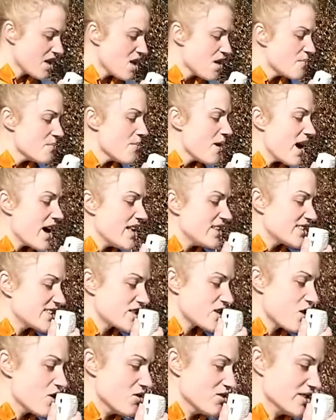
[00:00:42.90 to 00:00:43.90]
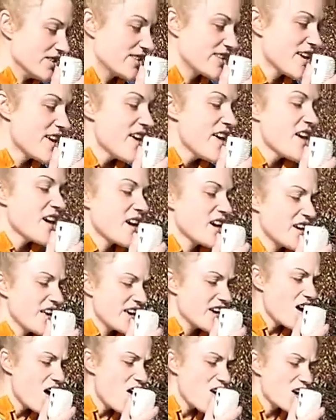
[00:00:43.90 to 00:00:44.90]
Milestones. Can I
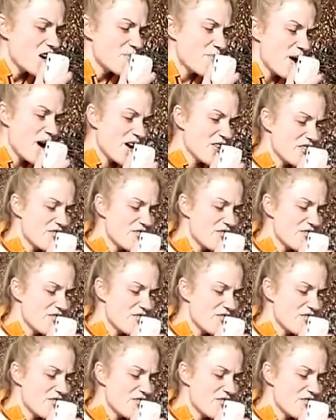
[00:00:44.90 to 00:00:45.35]
call upon the